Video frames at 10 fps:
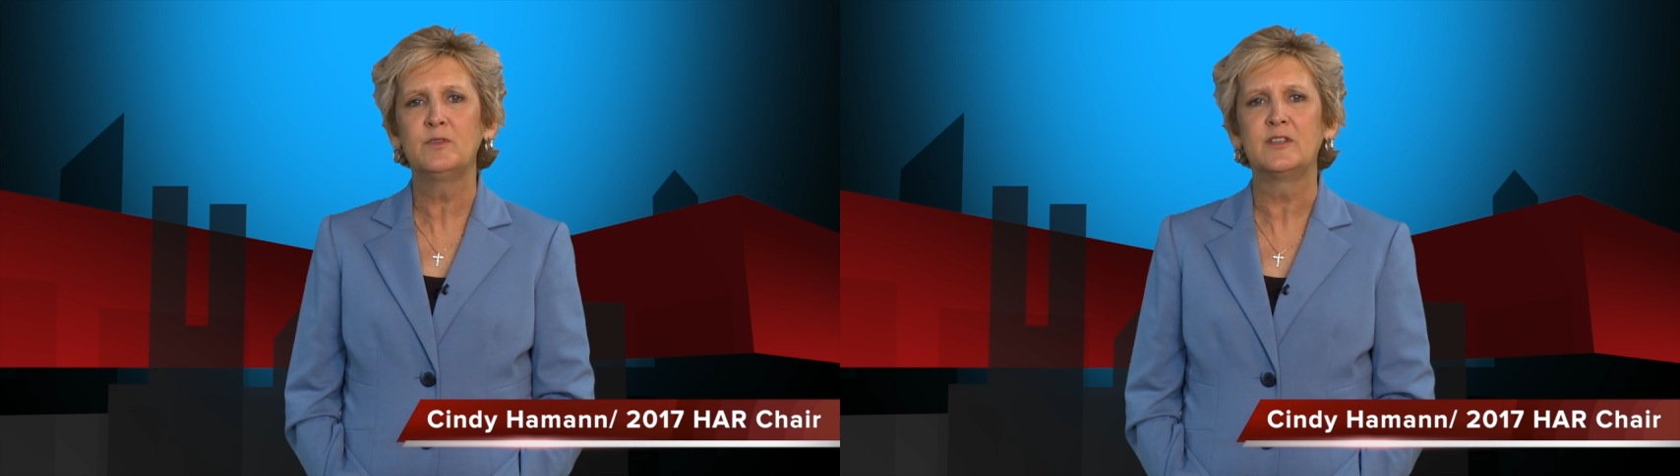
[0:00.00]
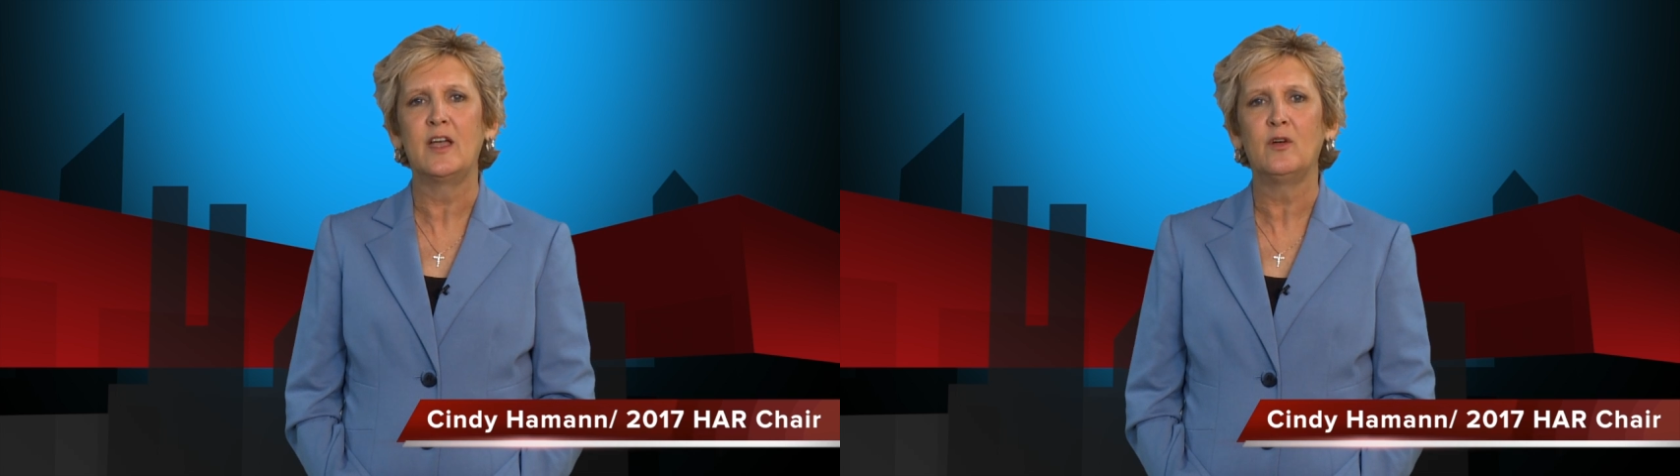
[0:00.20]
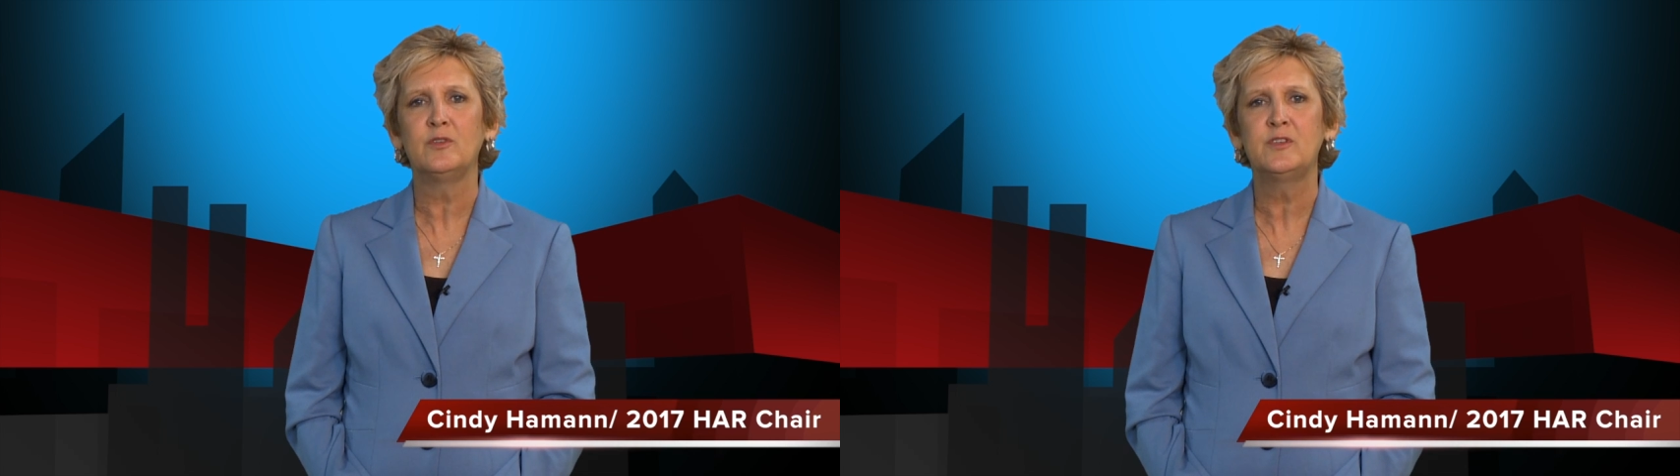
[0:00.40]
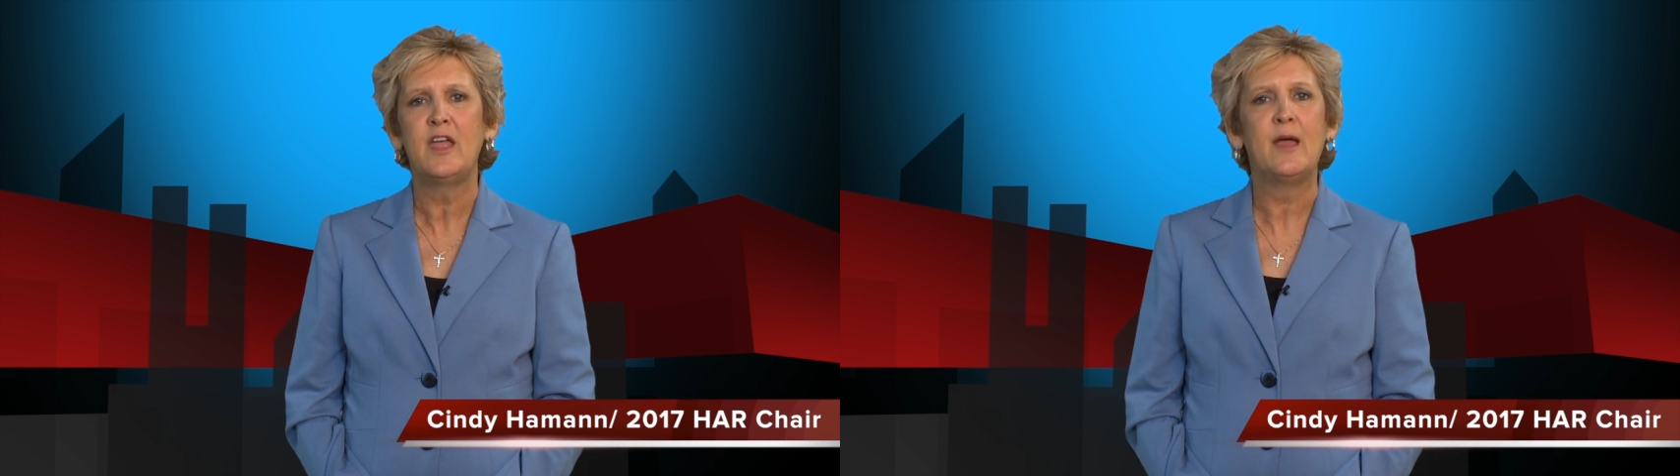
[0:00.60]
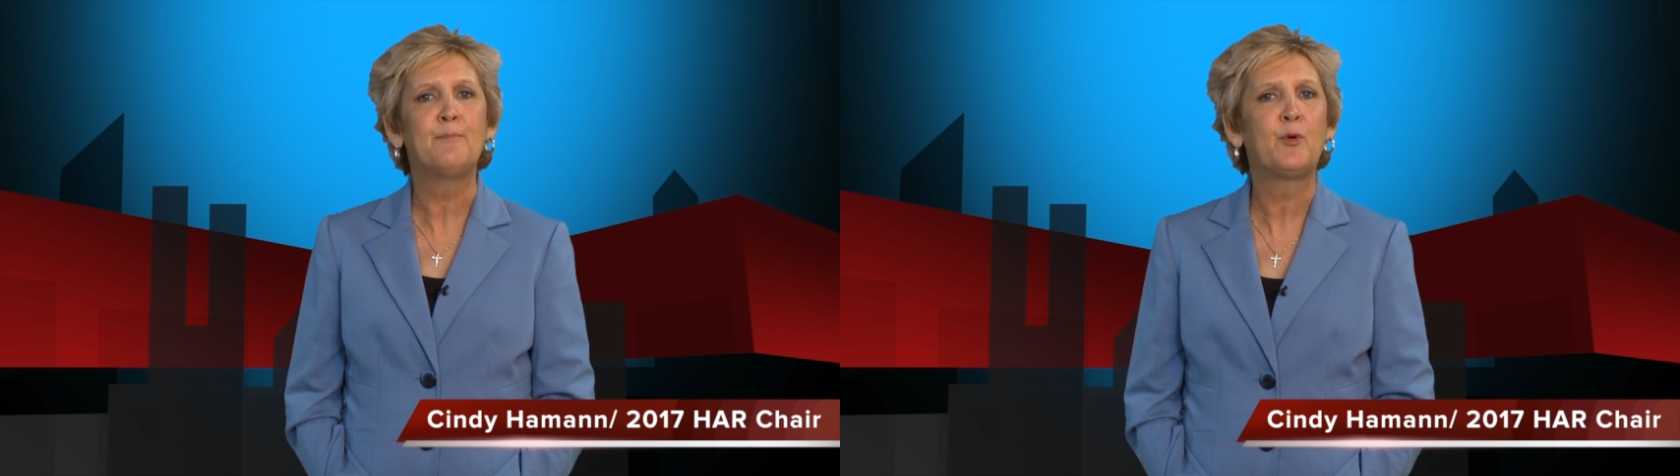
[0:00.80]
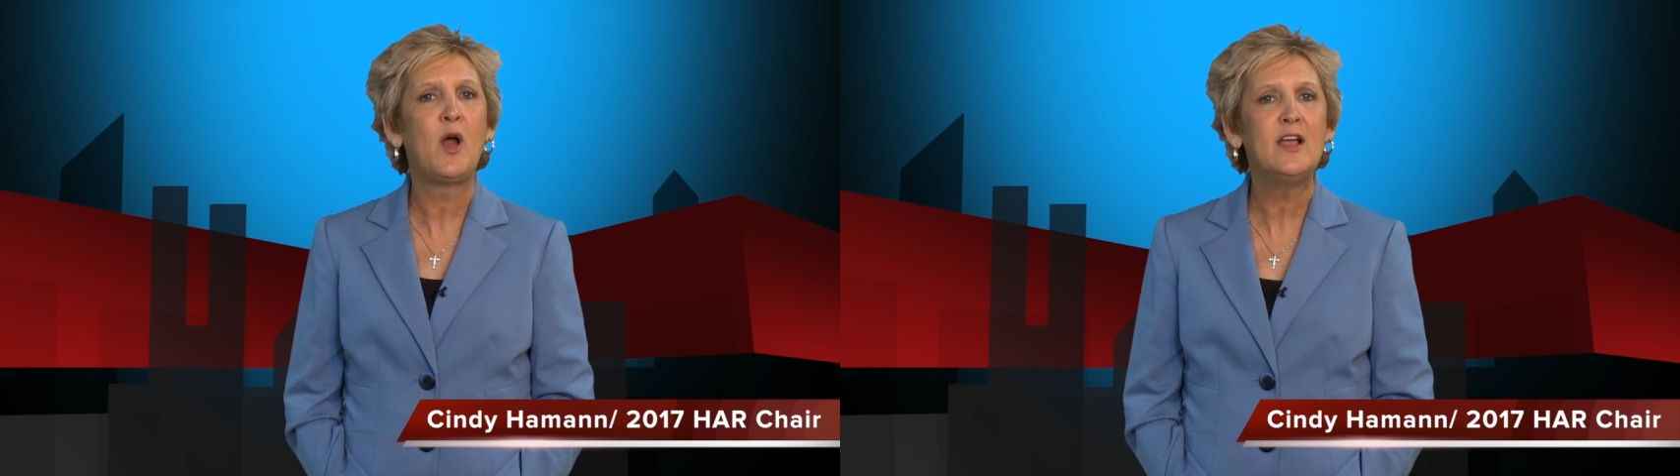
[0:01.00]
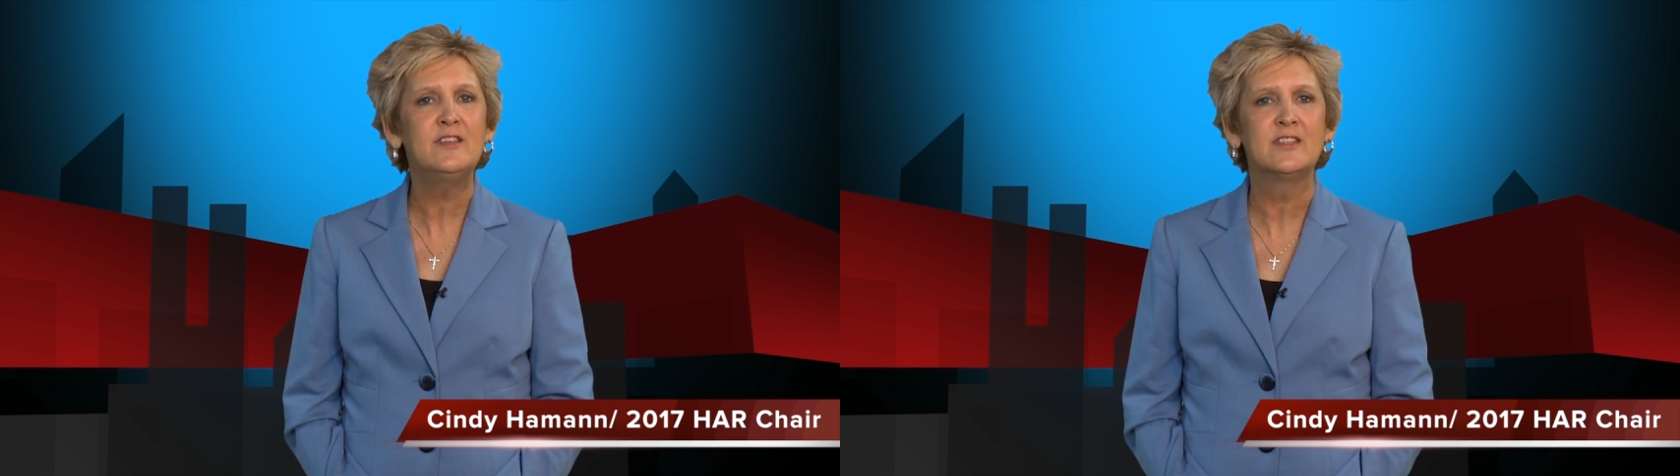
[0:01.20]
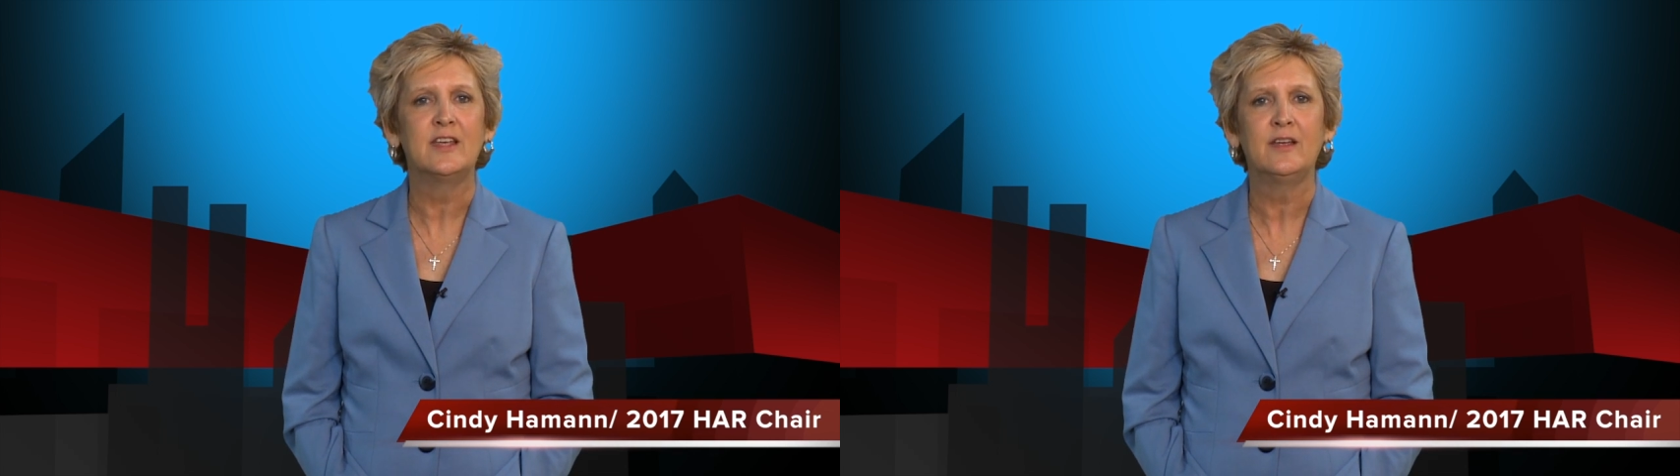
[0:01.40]
sales and
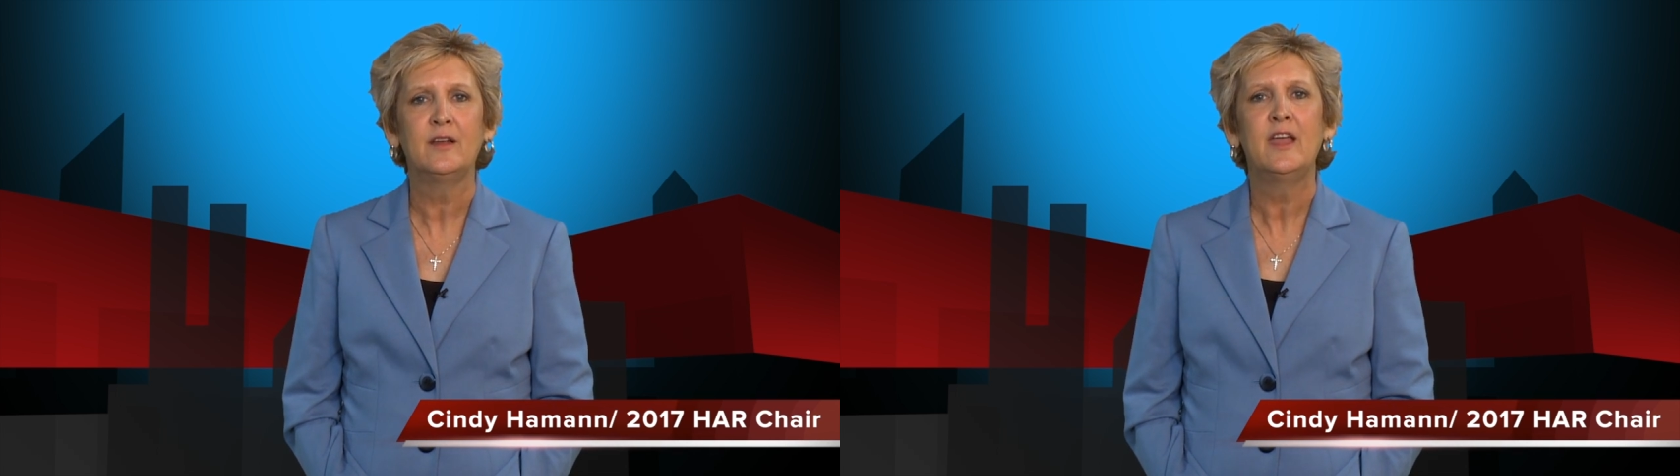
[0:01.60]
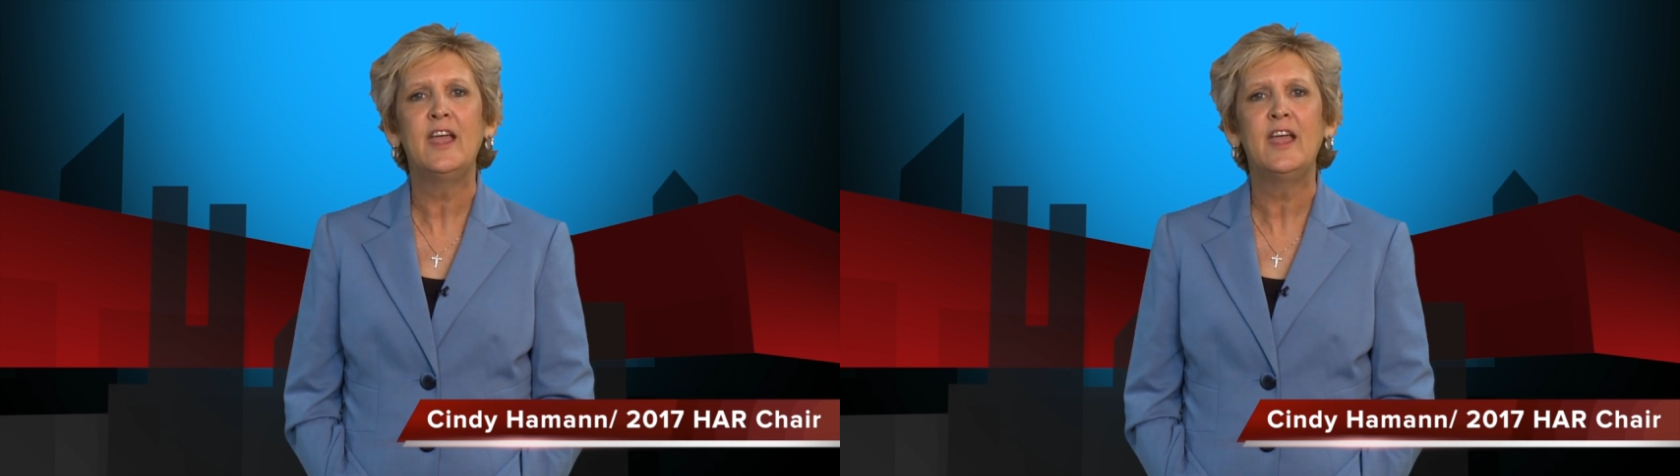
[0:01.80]
pricing